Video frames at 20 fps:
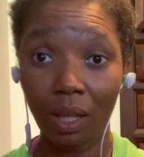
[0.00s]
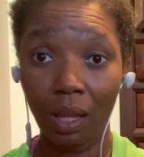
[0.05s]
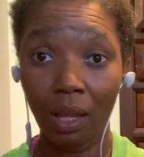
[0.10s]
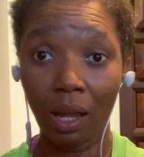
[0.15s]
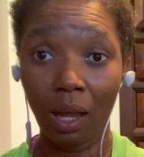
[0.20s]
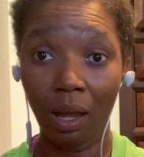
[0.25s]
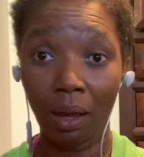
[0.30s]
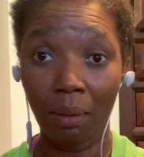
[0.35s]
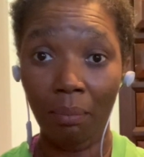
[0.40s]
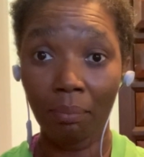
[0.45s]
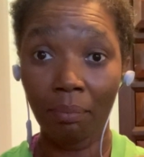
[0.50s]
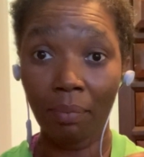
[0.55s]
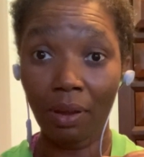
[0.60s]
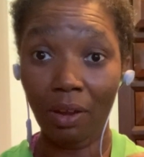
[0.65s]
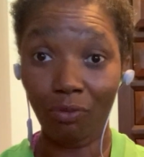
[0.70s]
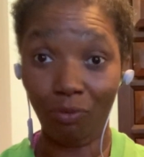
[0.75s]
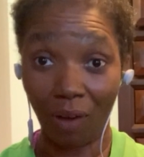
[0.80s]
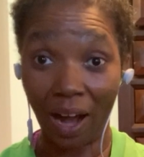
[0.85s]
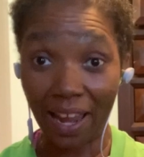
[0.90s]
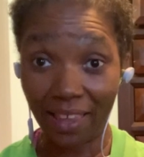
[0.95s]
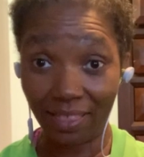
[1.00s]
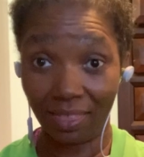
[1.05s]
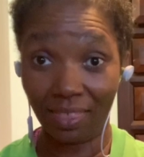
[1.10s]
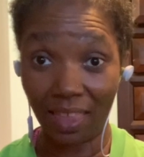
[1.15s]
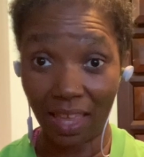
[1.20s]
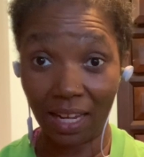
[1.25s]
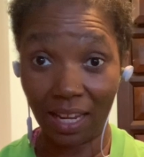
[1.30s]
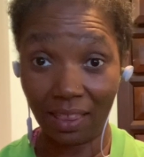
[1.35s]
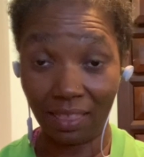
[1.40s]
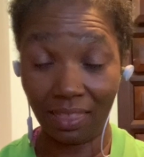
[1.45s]
right
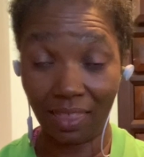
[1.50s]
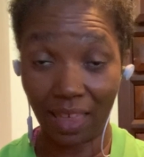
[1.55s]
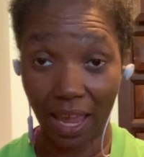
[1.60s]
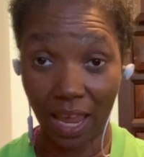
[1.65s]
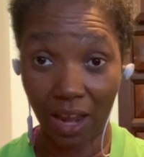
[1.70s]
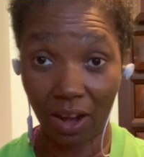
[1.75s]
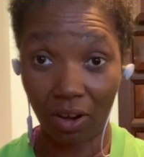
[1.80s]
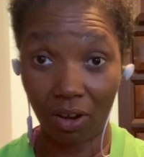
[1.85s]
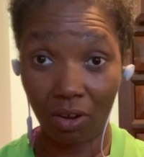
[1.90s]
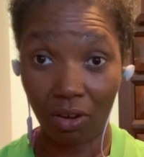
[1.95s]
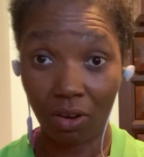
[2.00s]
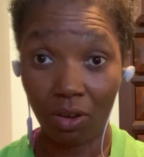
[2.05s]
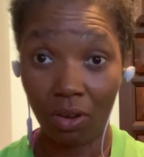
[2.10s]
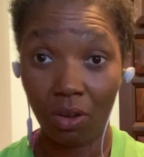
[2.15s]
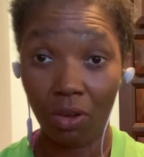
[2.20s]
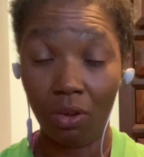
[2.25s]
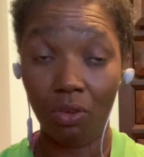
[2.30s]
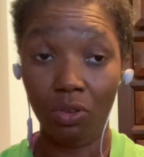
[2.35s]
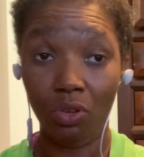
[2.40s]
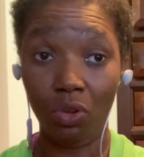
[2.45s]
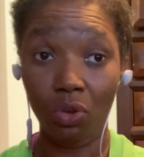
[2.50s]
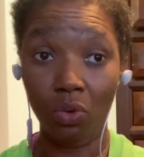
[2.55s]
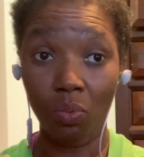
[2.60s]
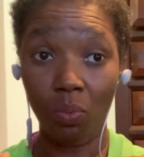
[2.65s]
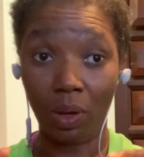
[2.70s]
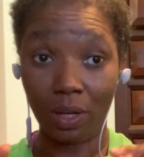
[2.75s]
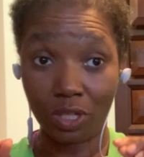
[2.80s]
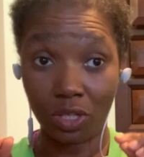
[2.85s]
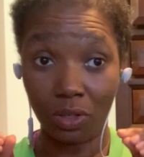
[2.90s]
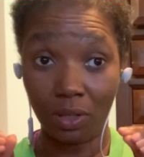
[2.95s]
then and there, you
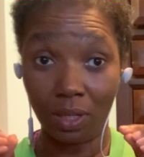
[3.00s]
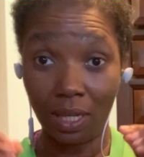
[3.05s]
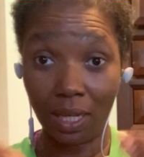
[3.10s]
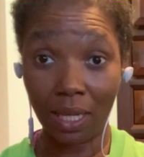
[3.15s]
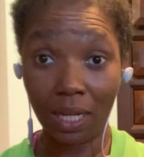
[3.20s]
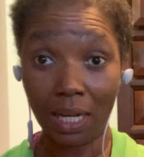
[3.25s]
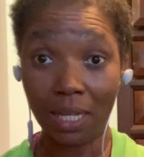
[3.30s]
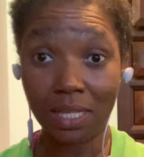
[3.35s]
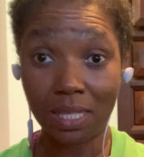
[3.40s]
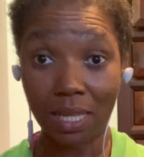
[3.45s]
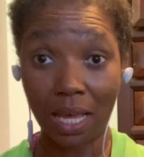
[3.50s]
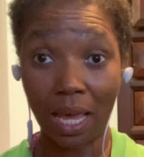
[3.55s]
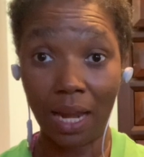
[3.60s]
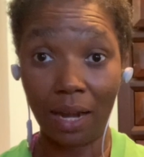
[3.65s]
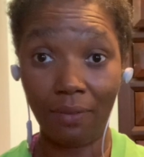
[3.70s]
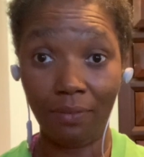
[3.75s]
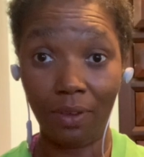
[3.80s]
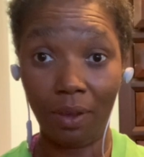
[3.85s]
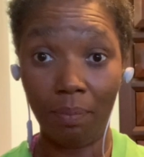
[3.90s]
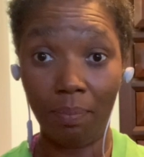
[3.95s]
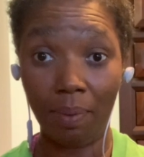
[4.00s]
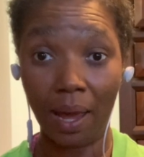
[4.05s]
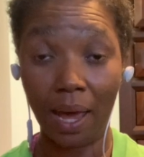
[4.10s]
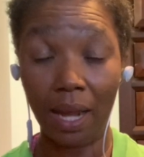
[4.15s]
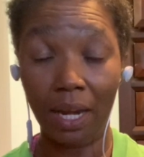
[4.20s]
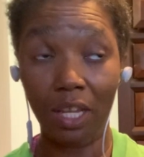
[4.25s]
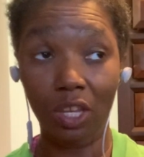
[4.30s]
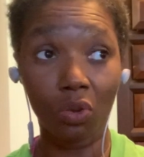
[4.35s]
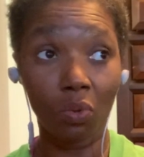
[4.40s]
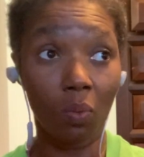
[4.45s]
want to get inside of your
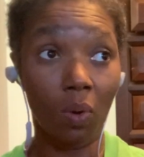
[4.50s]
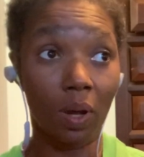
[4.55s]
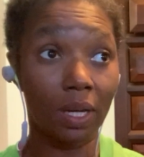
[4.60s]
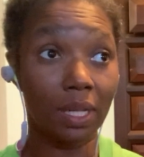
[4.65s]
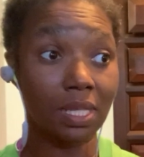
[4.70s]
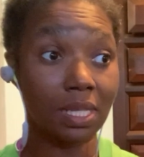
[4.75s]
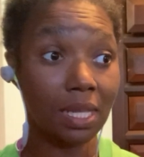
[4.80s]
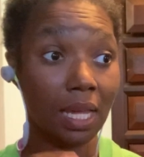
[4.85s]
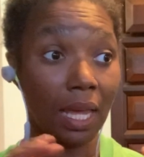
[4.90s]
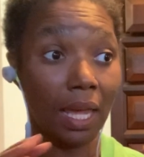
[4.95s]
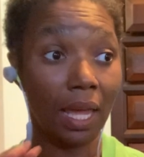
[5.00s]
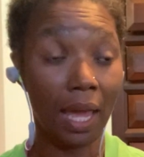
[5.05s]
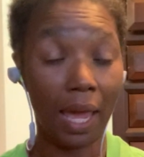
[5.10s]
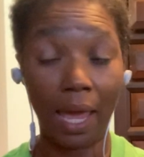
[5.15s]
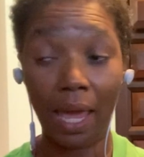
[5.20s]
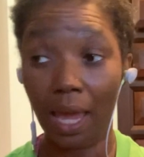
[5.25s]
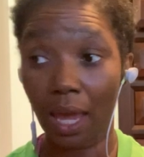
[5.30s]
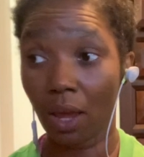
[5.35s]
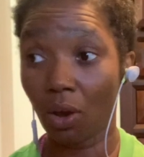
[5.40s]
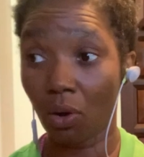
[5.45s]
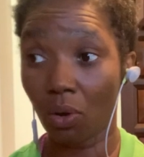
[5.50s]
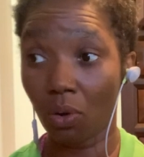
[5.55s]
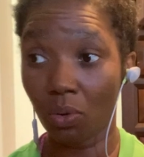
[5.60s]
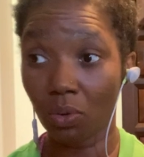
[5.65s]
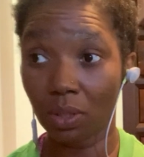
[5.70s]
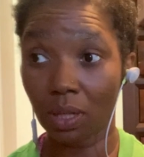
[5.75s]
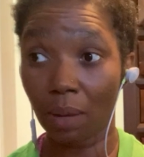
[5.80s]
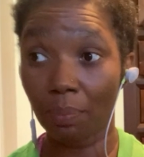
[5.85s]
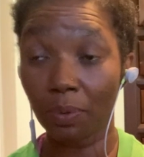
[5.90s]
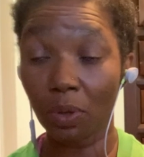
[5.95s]
body. You want to say, hey,
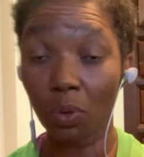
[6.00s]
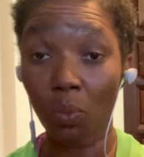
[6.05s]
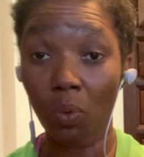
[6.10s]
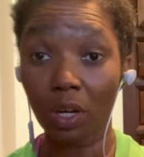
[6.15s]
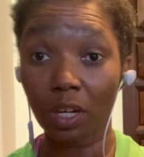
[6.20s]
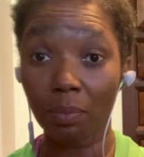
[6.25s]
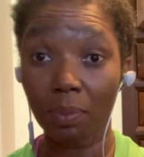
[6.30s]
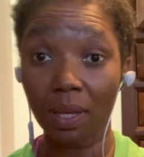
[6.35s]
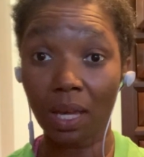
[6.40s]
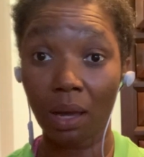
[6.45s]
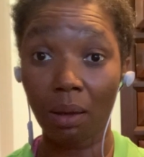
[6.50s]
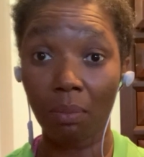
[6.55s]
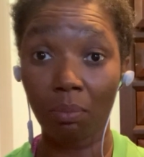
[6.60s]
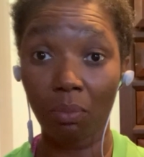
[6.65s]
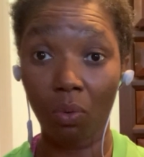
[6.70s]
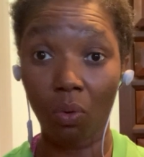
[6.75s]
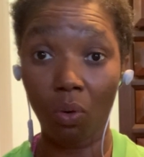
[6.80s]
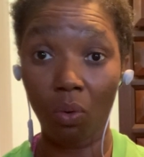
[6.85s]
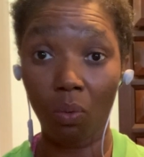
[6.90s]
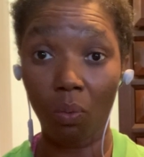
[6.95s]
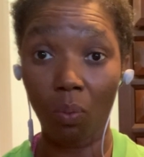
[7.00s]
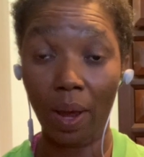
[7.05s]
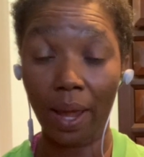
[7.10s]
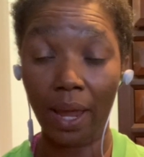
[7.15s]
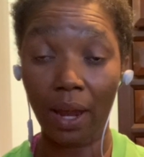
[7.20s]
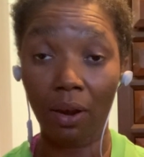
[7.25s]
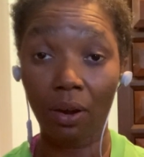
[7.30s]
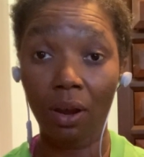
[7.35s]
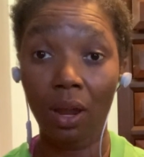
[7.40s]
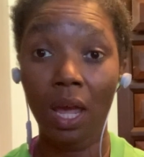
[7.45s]
hold up. You want to become more
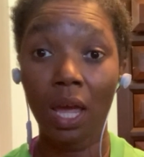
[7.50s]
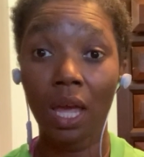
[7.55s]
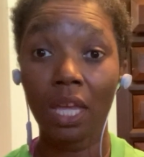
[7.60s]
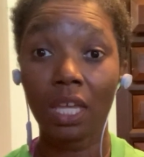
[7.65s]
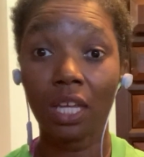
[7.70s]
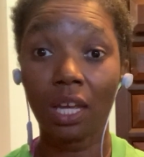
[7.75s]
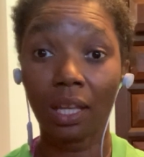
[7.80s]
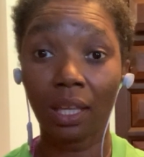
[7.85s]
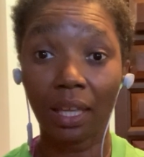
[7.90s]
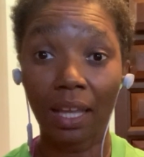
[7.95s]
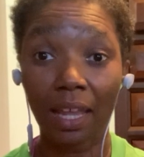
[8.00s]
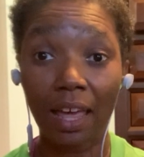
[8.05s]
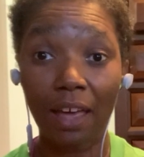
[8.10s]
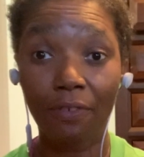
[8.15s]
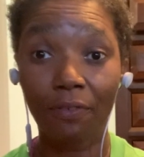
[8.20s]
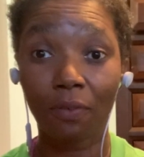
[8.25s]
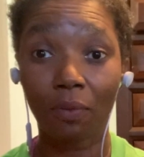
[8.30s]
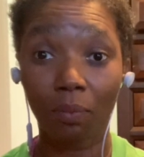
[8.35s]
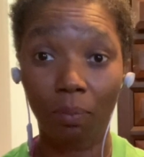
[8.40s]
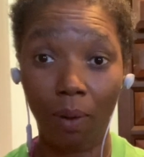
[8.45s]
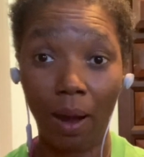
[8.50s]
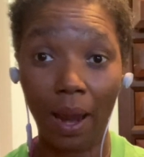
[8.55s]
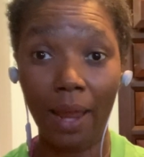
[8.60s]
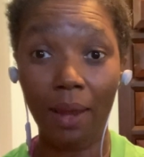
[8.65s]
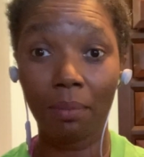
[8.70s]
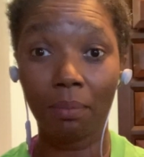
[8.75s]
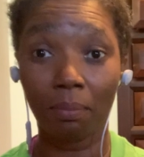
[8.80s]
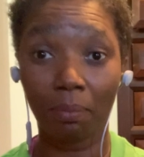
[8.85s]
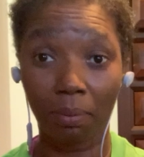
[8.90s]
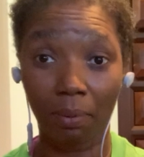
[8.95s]
aware. Your left,
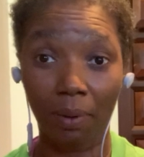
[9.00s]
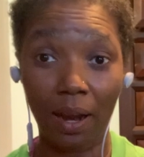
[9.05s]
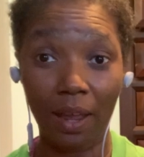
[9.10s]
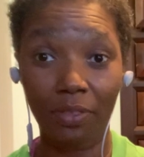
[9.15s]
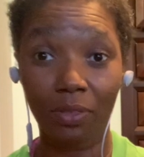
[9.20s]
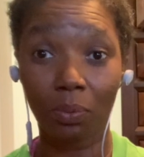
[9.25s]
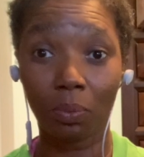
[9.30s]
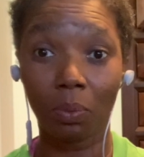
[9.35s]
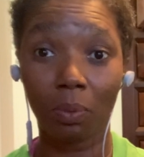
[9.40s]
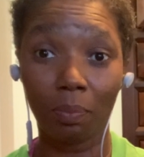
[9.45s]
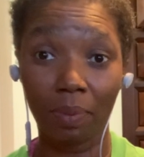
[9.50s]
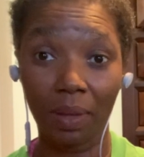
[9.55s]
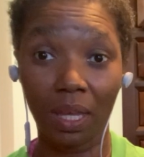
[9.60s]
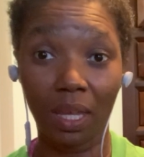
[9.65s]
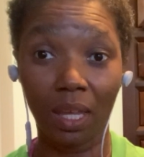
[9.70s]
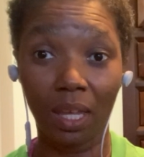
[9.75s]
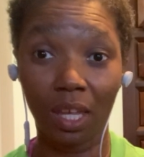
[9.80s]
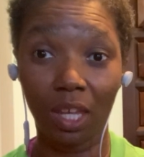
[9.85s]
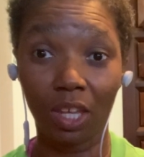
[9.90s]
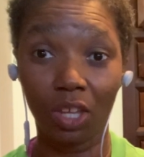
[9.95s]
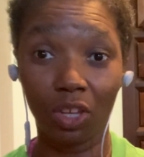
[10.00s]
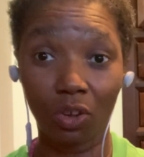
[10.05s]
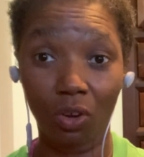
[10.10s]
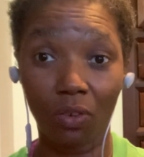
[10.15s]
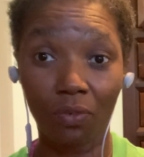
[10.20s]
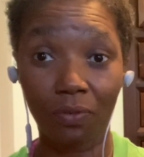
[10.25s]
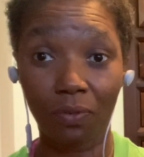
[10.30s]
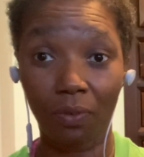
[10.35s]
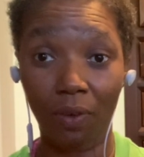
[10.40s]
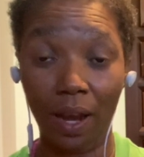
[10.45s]
right breath will be your
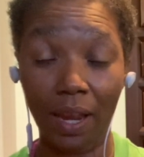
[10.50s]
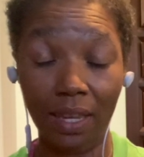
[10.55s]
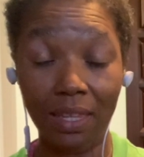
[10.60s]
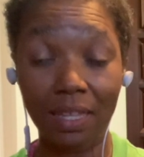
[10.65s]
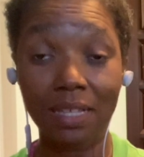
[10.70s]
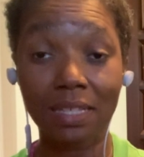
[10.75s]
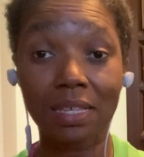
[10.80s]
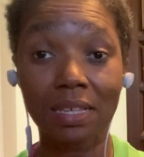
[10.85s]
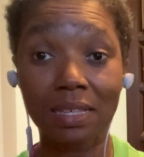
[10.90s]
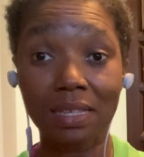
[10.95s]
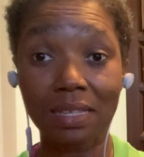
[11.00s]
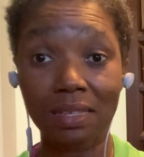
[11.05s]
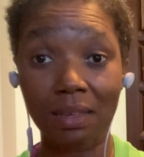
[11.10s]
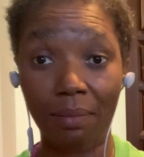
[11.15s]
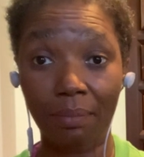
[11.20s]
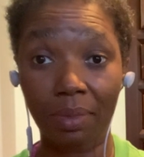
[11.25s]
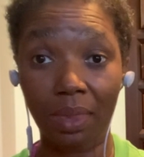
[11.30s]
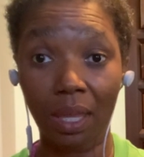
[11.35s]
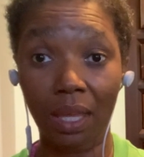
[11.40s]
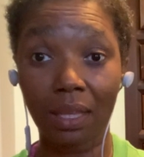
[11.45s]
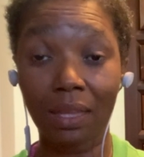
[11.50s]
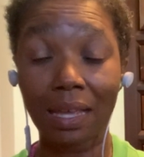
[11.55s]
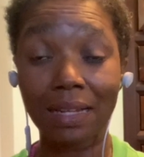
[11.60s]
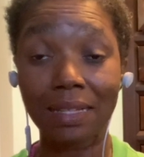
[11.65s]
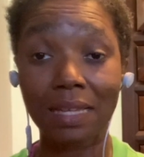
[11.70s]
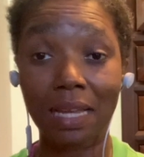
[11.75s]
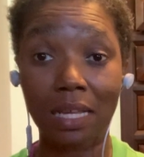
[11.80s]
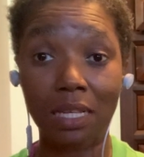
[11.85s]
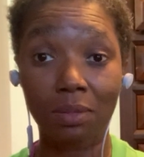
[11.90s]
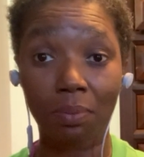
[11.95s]
friend. This is something that
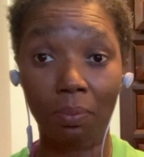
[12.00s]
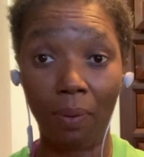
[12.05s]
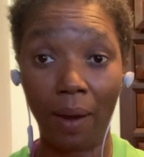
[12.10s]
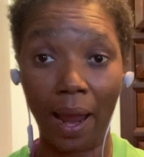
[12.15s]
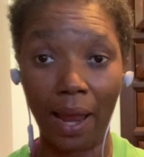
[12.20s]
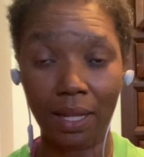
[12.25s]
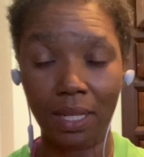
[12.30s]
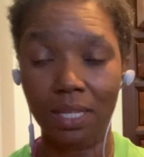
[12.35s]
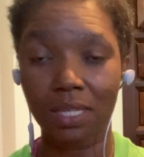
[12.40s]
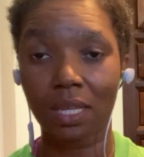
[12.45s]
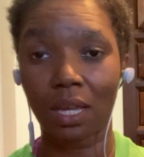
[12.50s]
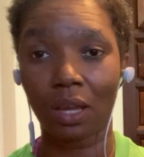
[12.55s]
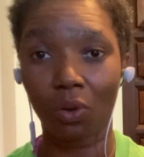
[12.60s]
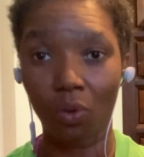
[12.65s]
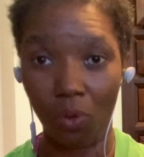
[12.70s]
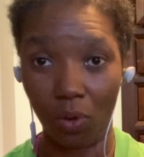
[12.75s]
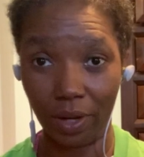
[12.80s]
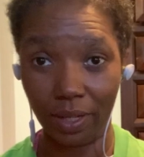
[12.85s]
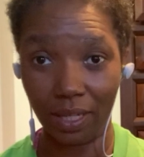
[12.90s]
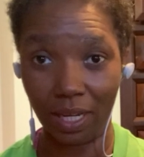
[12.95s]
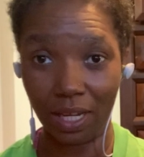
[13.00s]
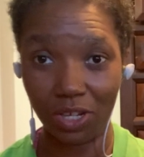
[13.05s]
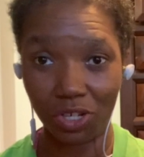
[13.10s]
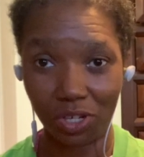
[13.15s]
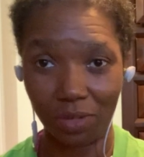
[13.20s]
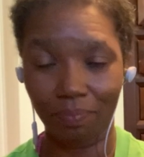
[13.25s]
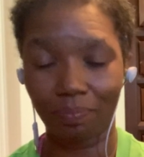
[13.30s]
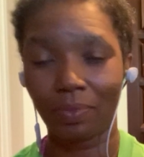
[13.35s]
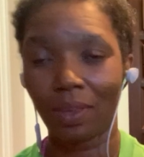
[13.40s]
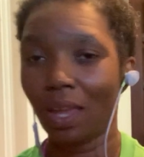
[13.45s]
takes practice and
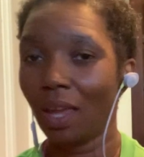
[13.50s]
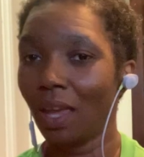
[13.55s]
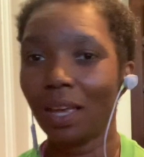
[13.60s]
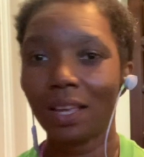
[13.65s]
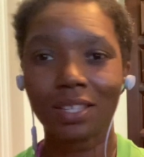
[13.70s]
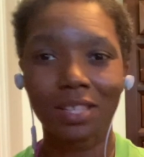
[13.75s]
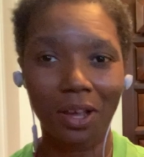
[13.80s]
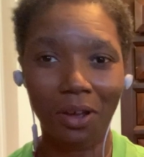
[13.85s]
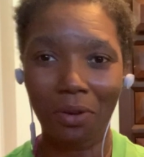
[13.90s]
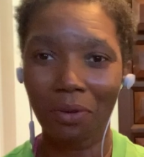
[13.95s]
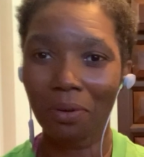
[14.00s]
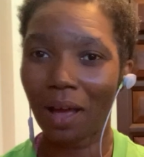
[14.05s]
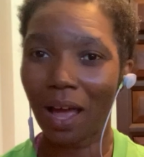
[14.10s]
coordination. So